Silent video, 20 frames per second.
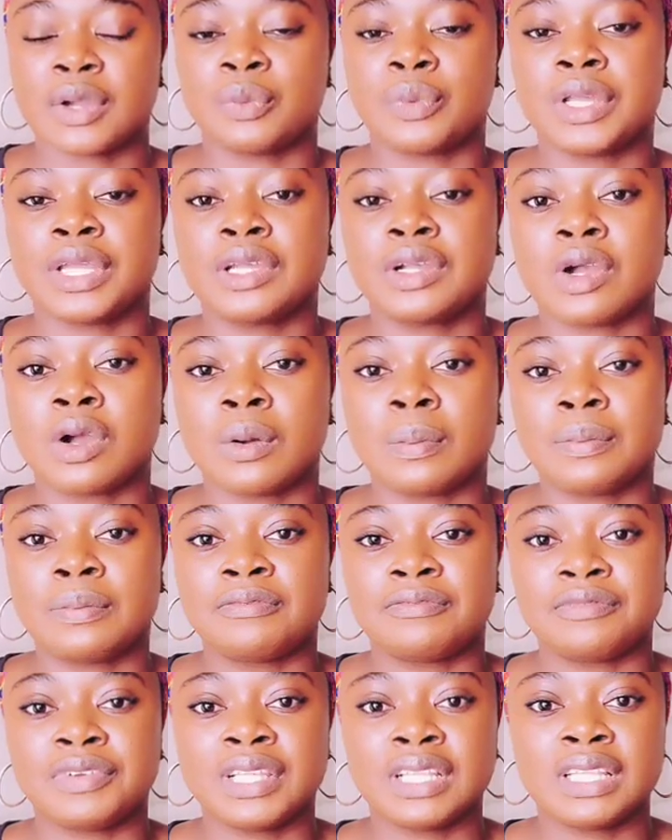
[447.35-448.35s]
I wake up
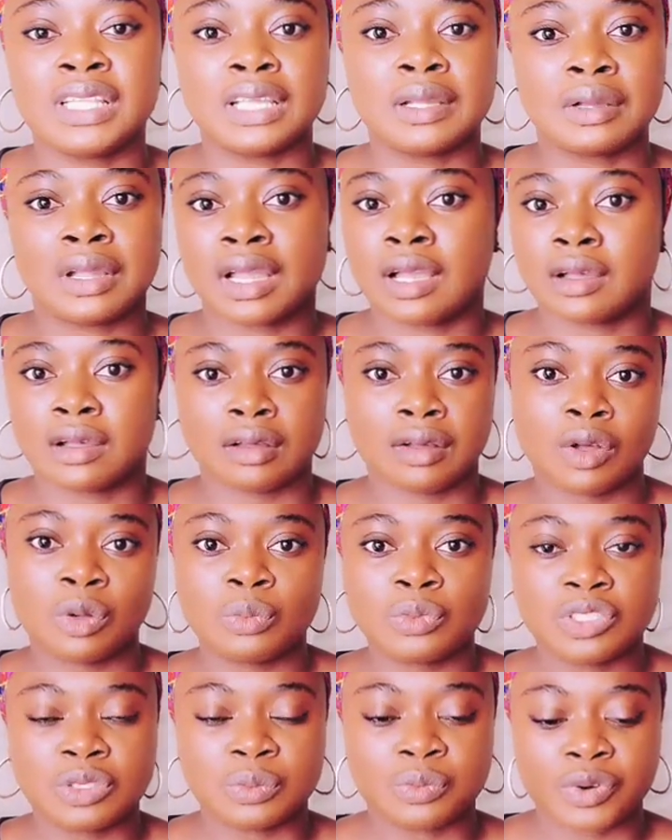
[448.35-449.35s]
feeling
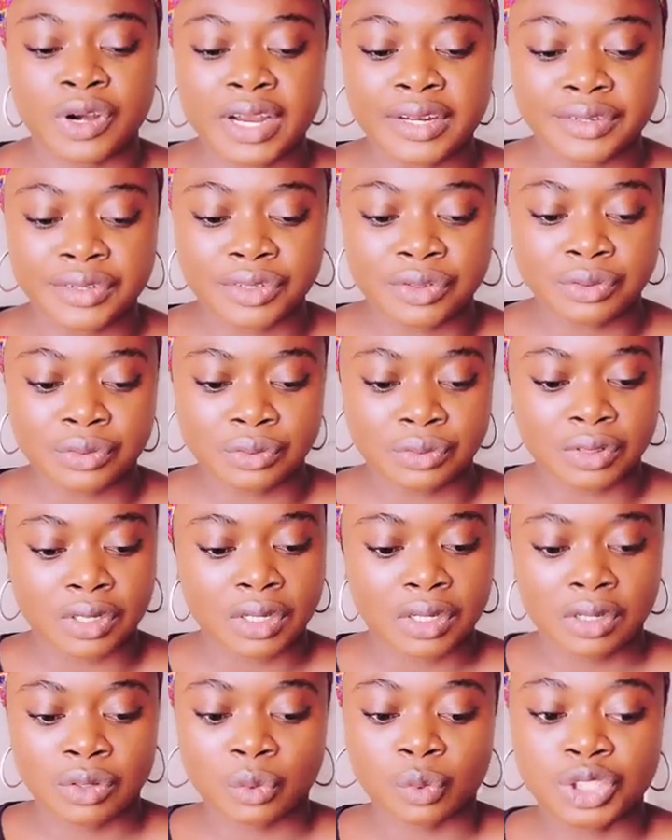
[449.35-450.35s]
almost brand new,
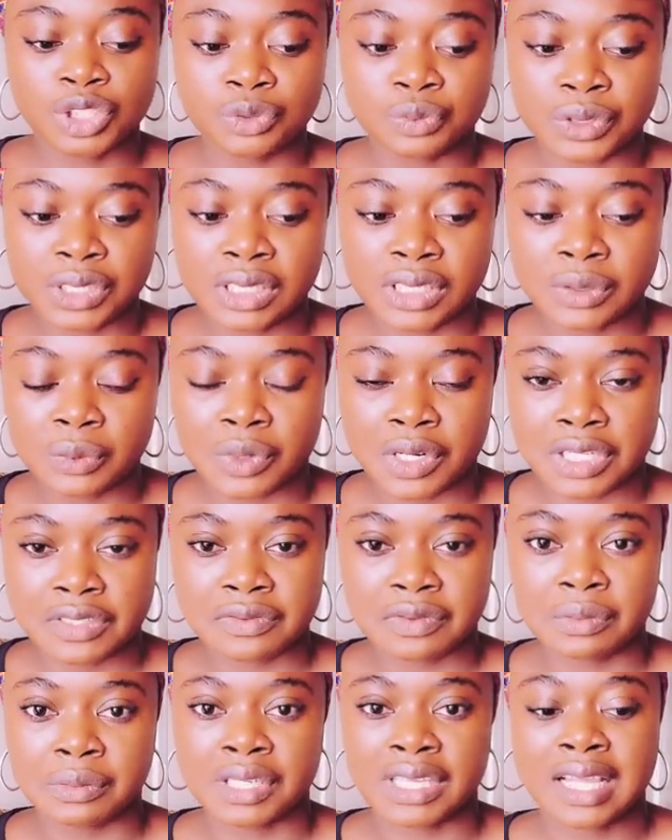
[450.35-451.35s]
which really
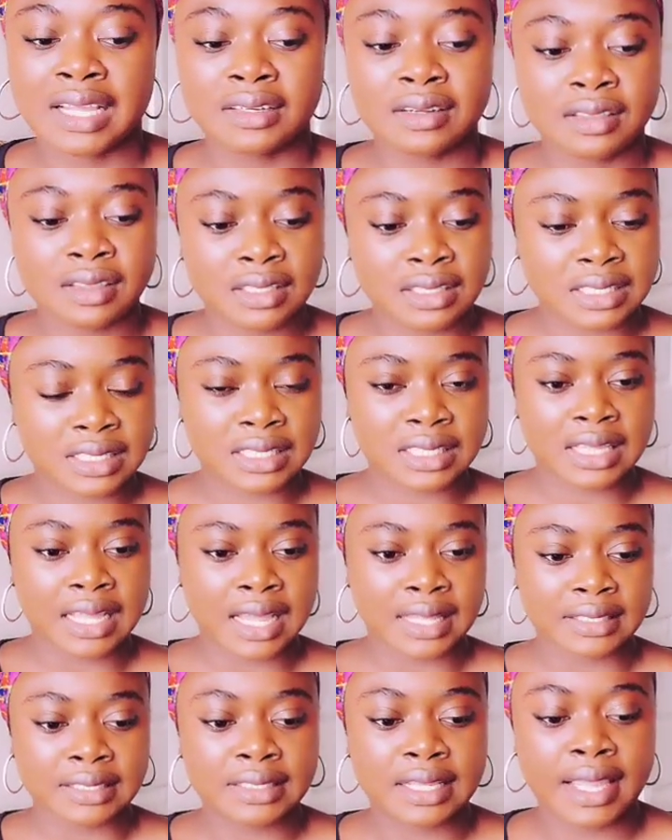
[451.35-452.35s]
works for me. Another
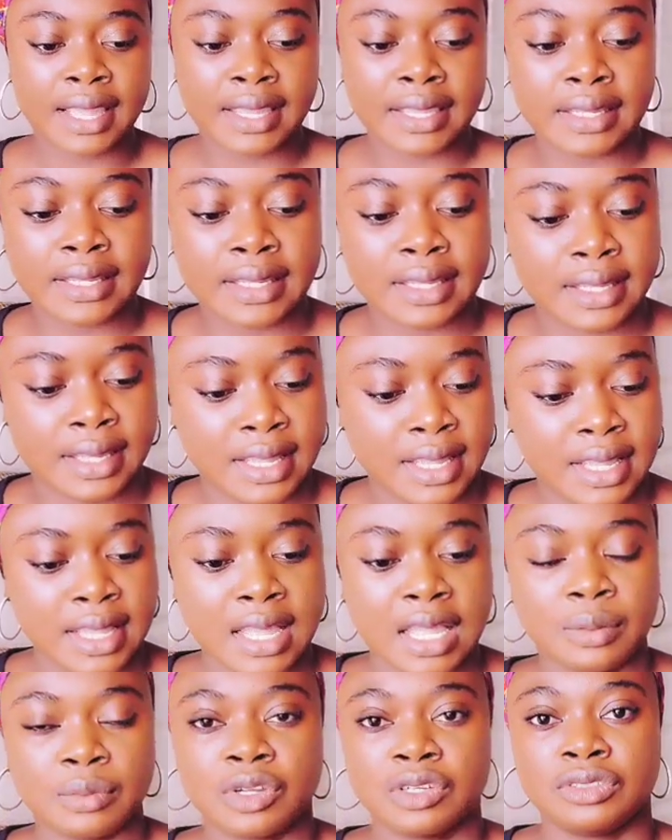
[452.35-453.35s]
tea I take,
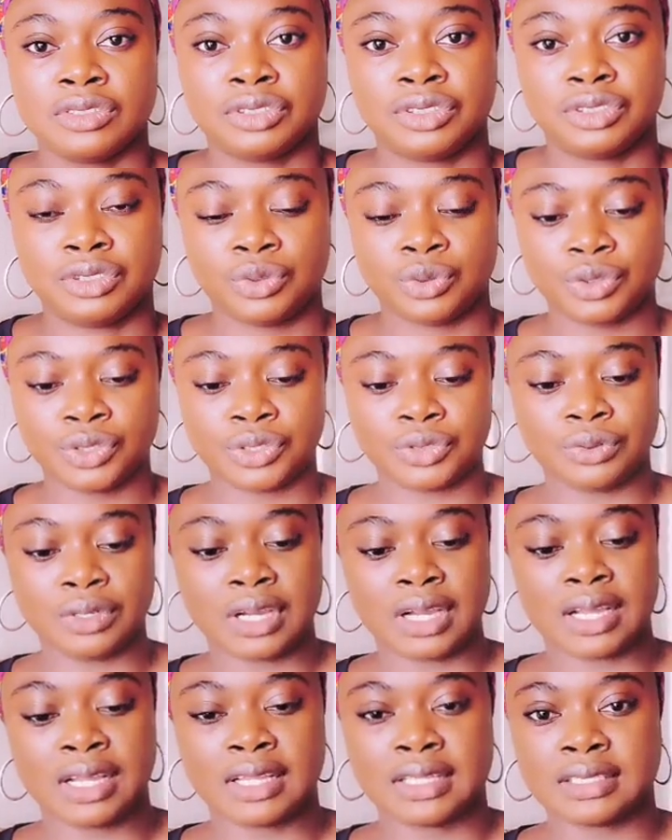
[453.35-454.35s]
I'm gonna show
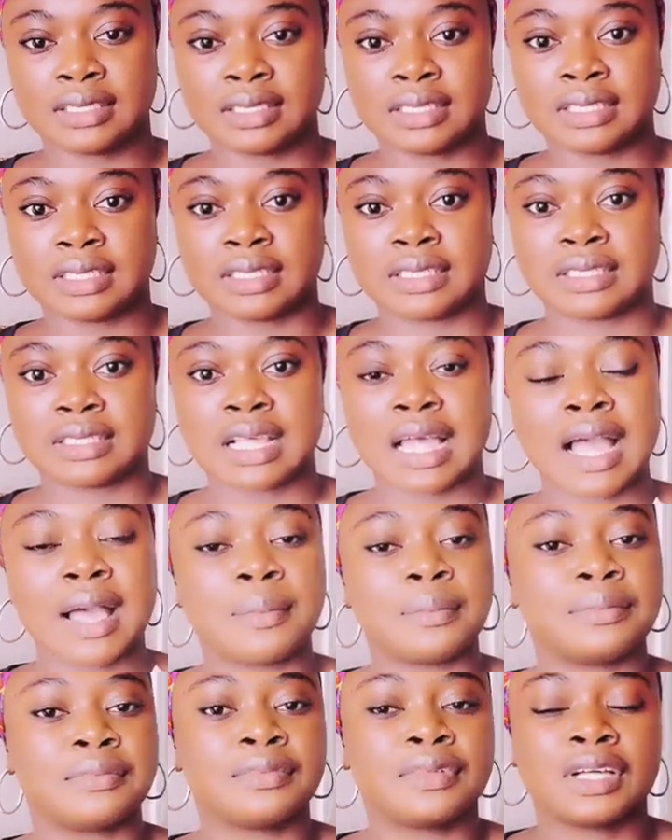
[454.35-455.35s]
you guys, is
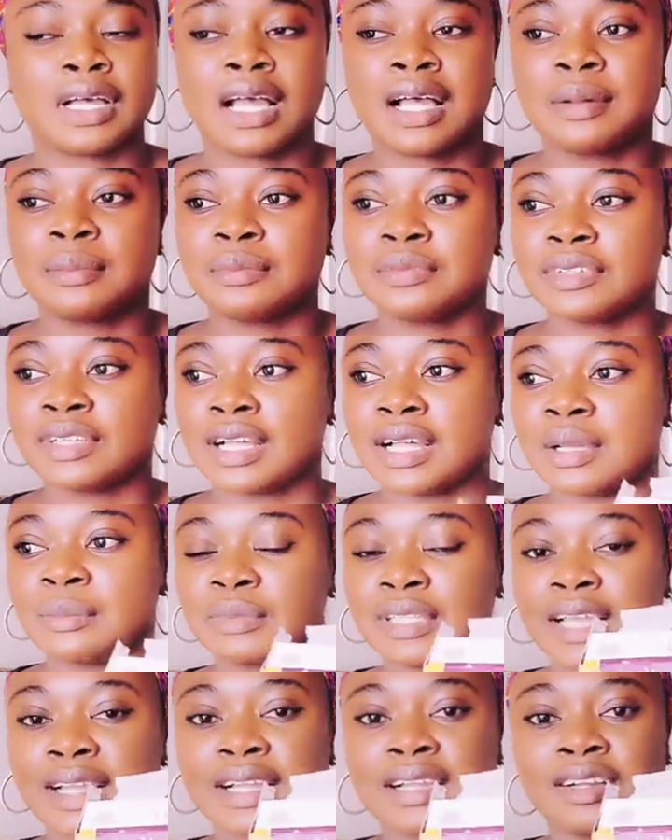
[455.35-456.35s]
I'm
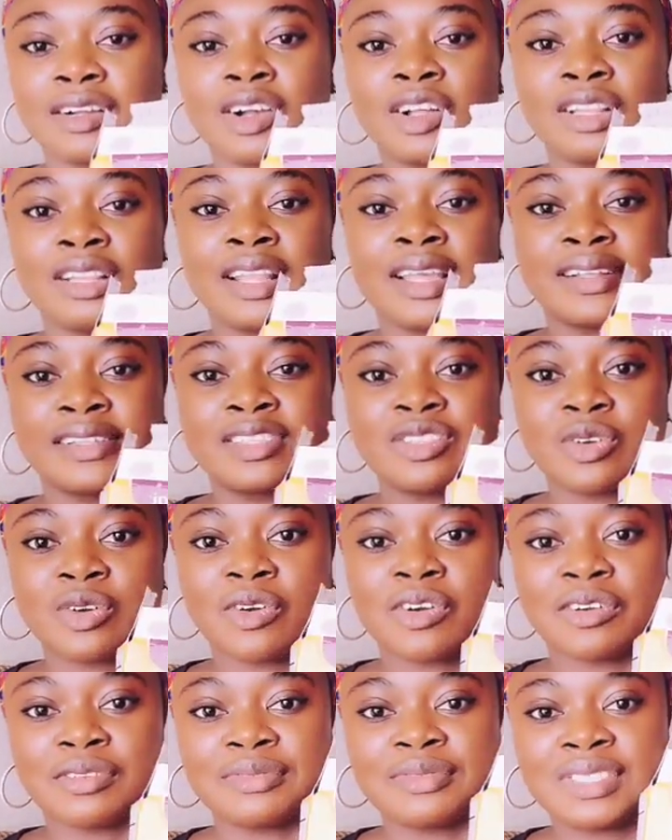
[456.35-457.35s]
like a collector
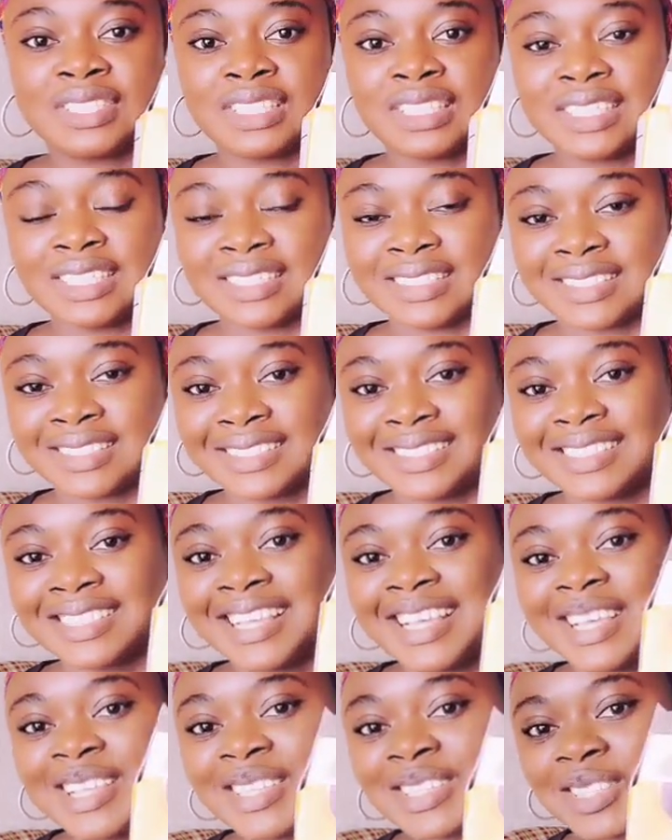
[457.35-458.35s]
of teas.
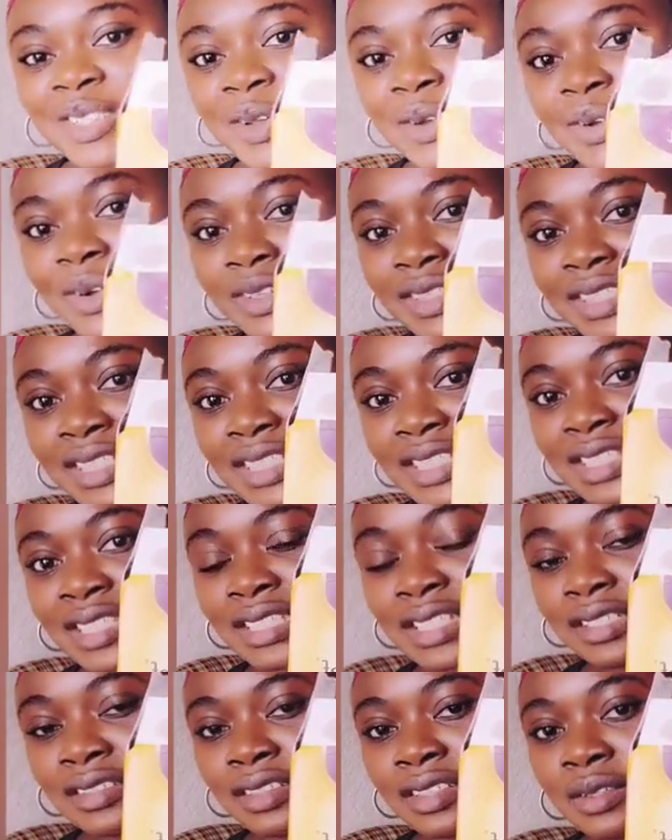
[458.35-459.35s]
So this
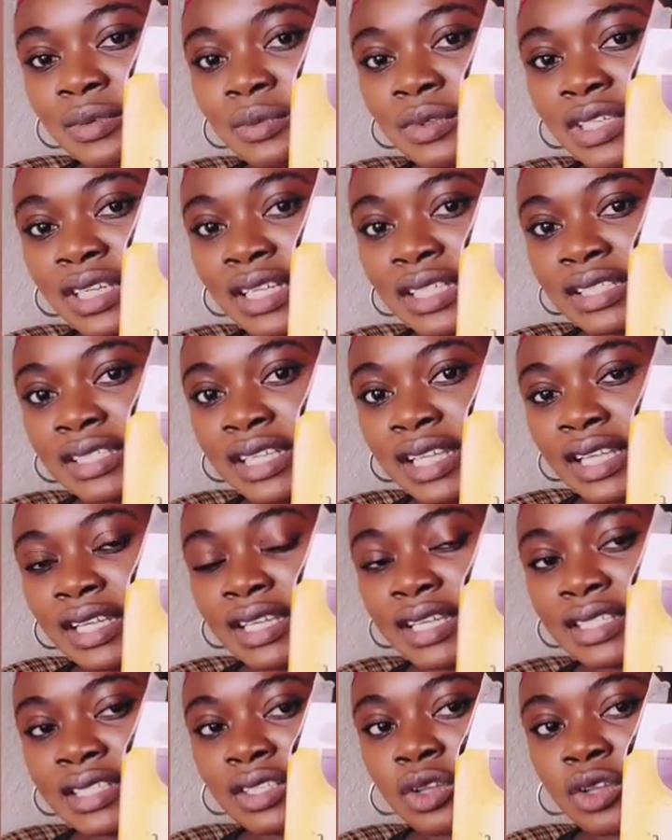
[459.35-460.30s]
is another one I take.